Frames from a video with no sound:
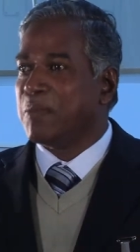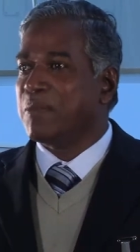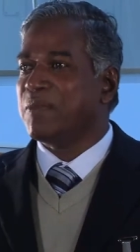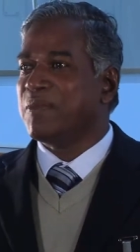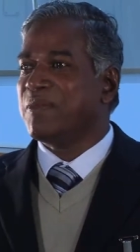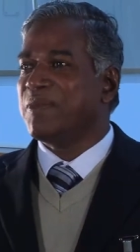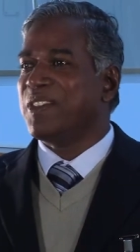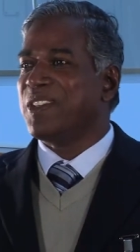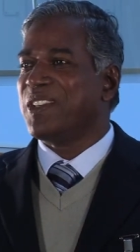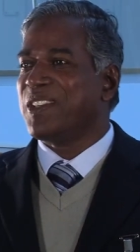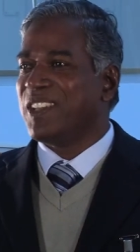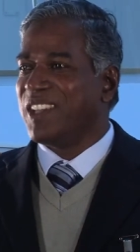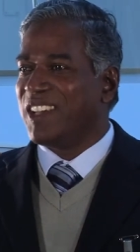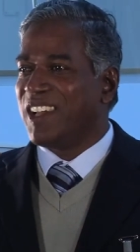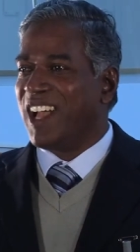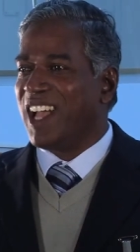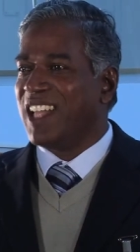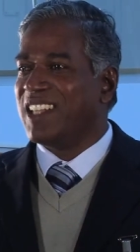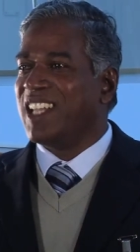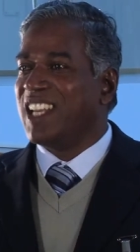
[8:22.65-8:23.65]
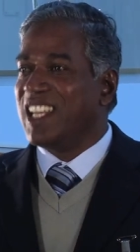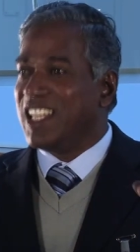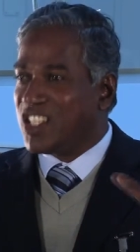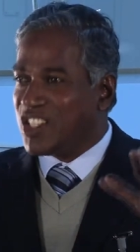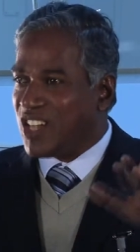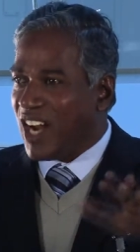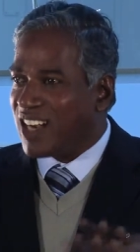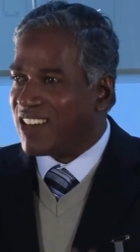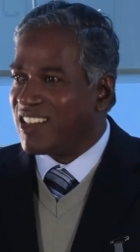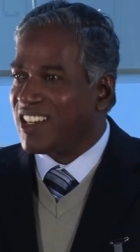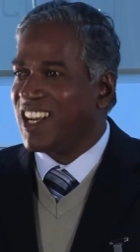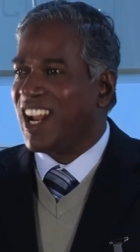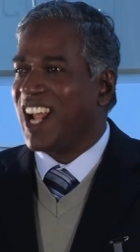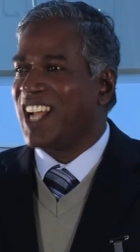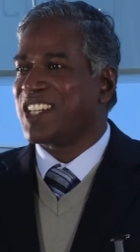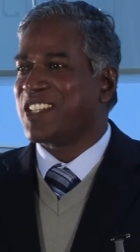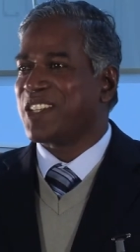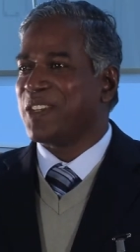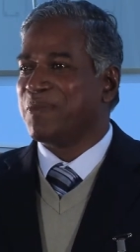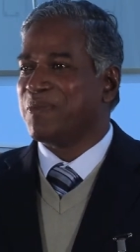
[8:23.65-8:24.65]
Mm -hmm. uh, and then he started an
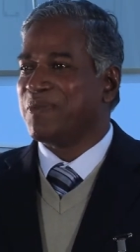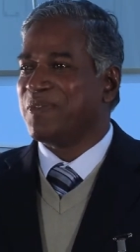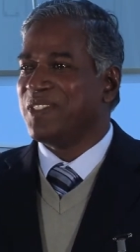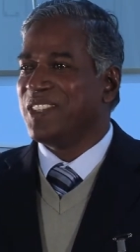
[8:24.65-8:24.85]
ashram